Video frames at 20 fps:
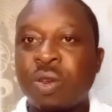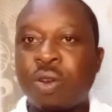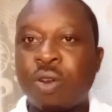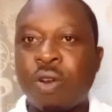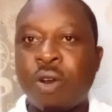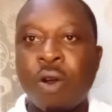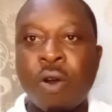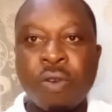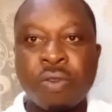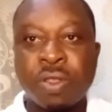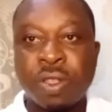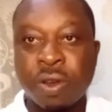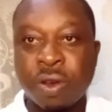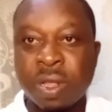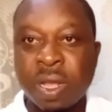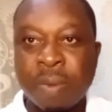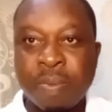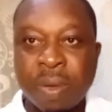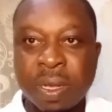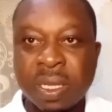called the
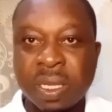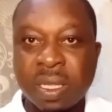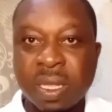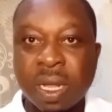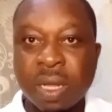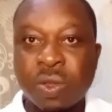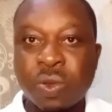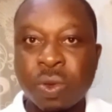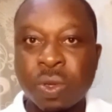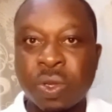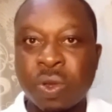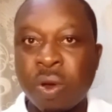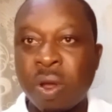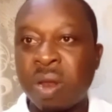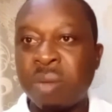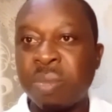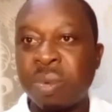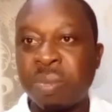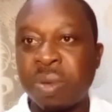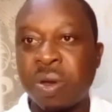other person that was
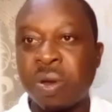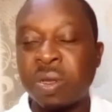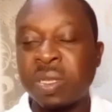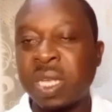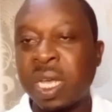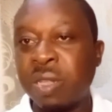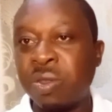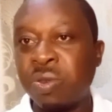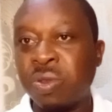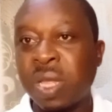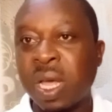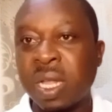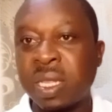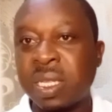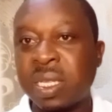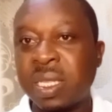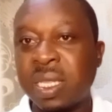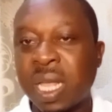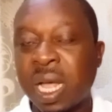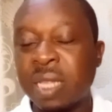calling me, because I knew
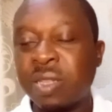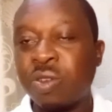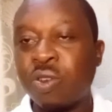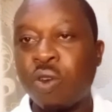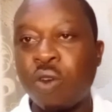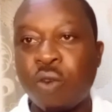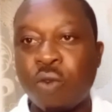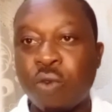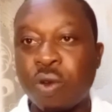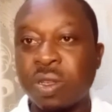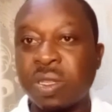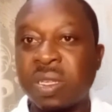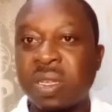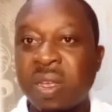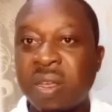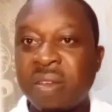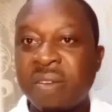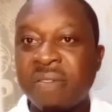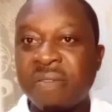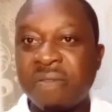that that call was
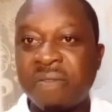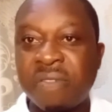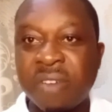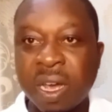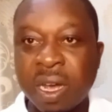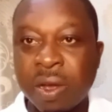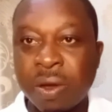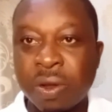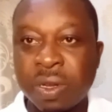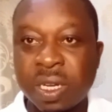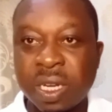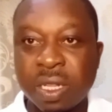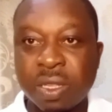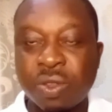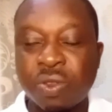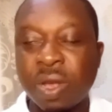very urgent.